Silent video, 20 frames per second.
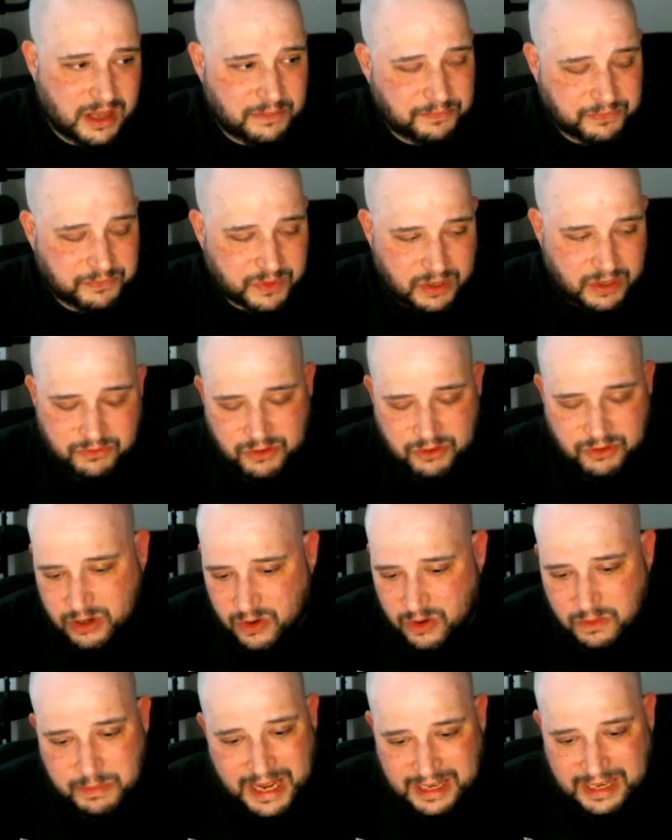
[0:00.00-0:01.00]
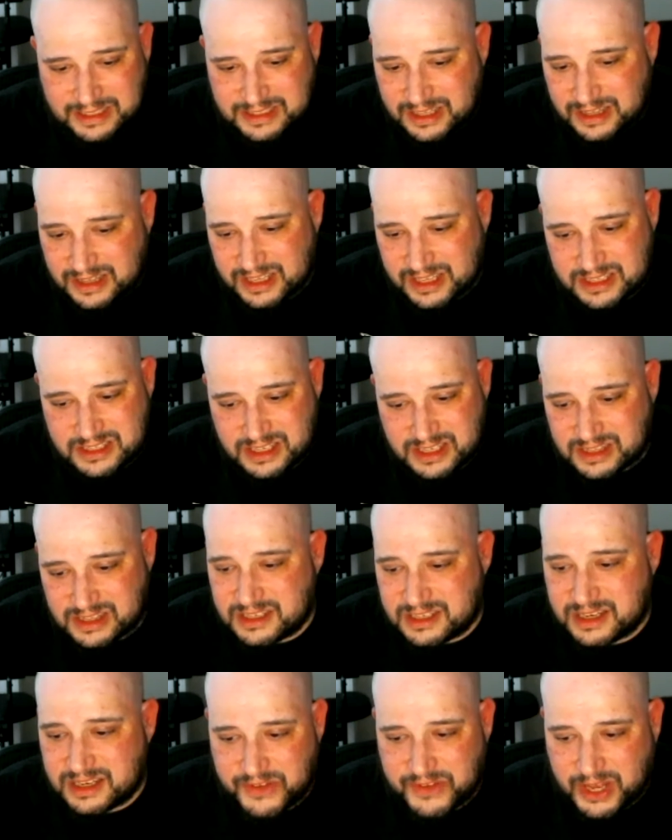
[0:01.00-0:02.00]
handbook,
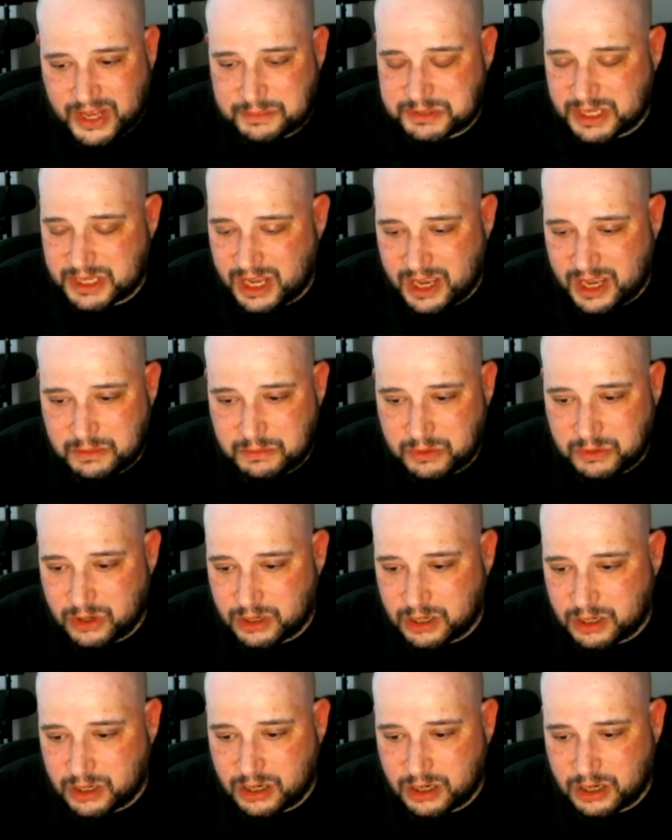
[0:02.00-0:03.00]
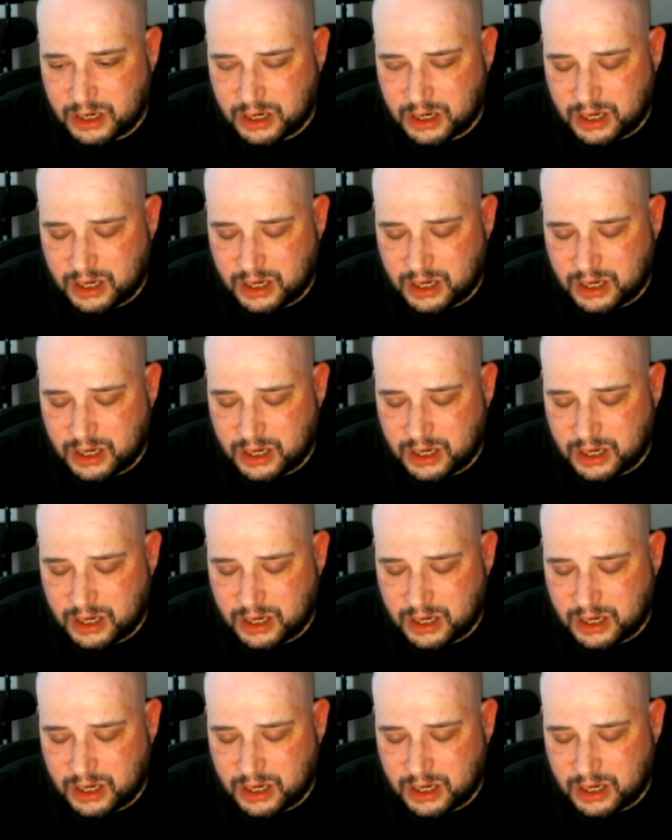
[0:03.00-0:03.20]
it's kind of the cornerstone.